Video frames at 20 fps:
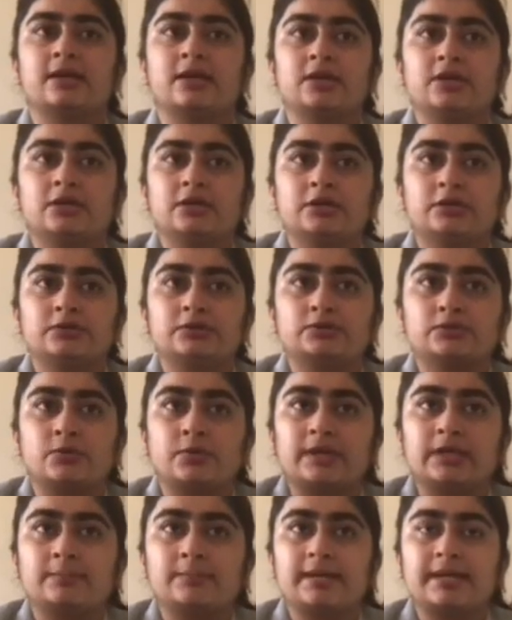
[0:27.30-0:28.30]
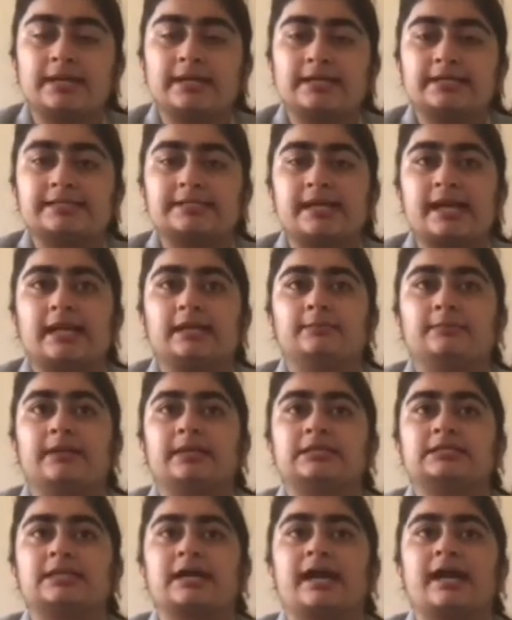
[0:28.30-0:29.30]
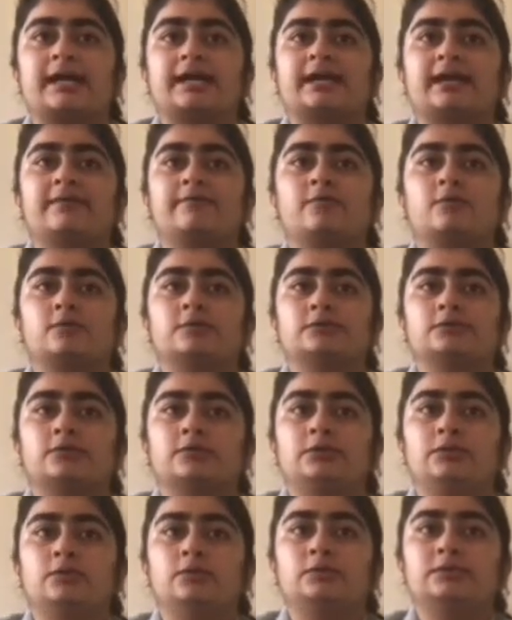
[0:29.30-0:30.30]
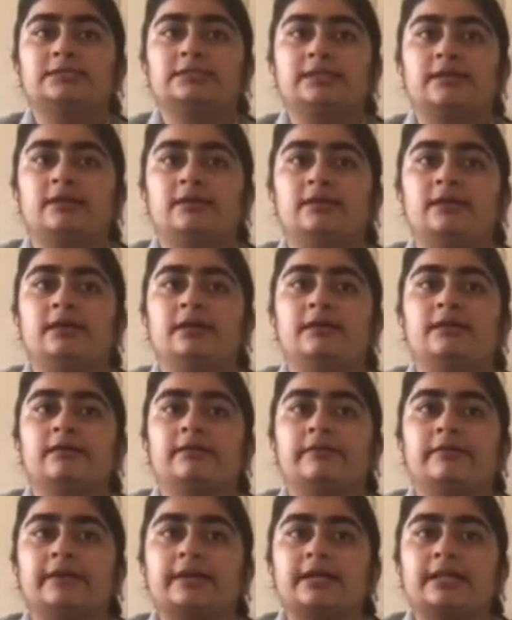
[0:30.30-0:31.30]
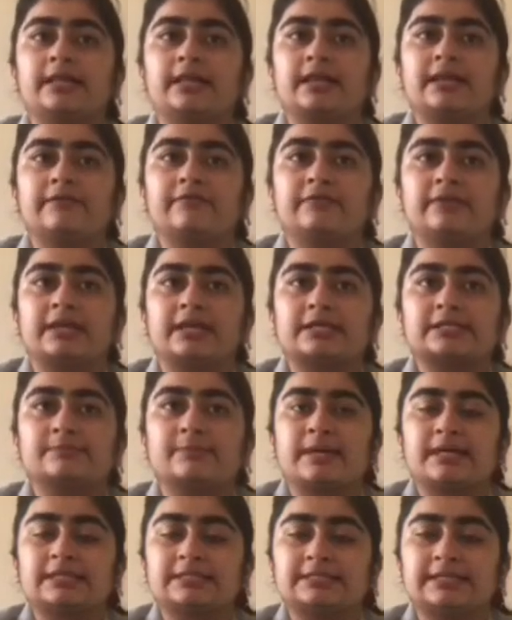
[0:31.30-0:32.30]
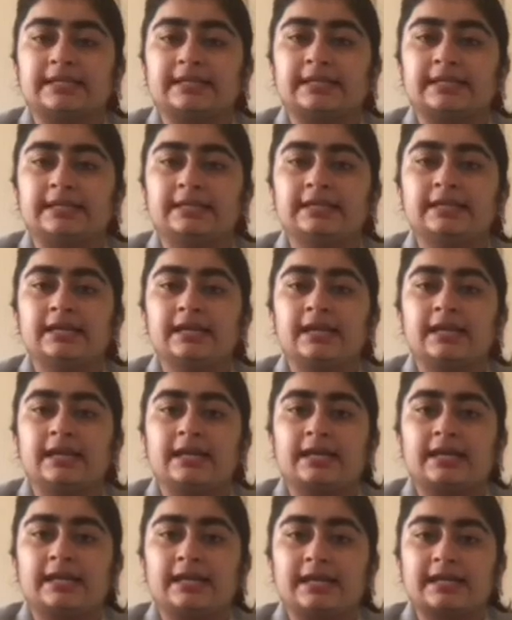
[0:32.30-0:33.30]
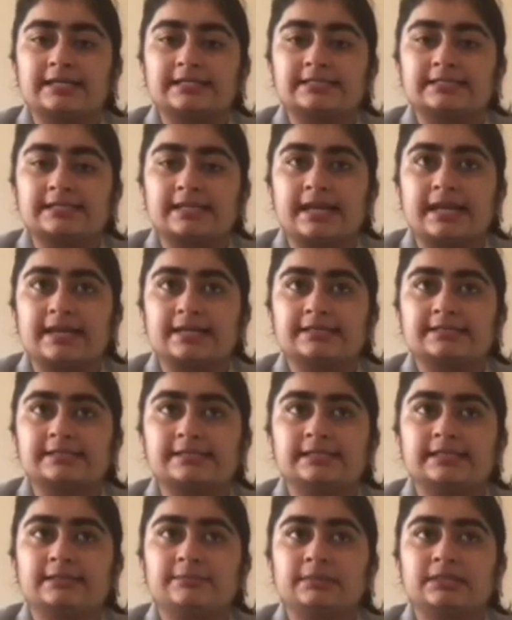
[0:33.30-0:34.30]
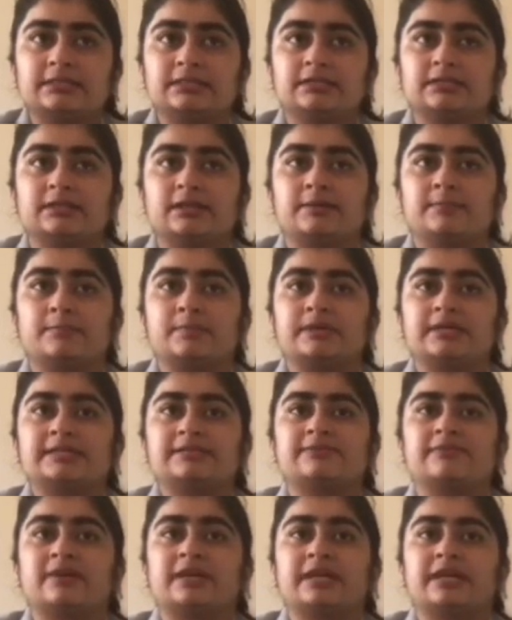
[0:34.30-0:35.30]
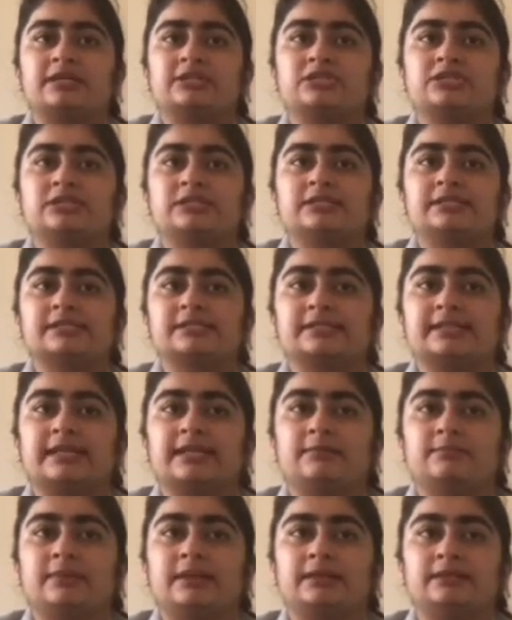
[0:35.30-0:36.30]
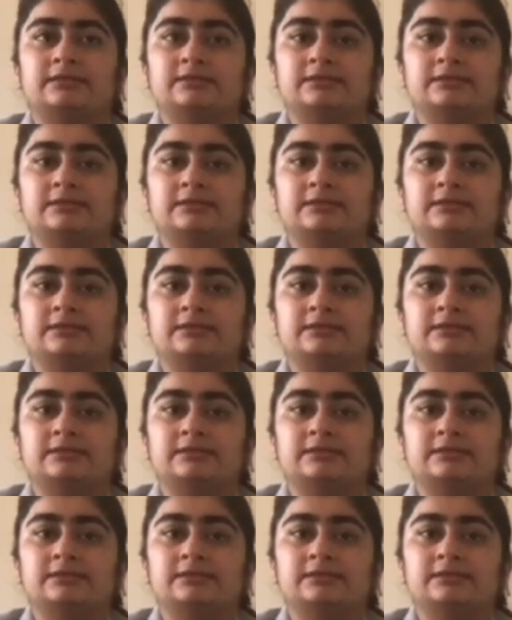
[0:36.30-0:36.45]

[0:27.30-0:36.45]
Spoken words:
So in my assignment, I have also used the real life case by taking ASX Limited Company's financial statements.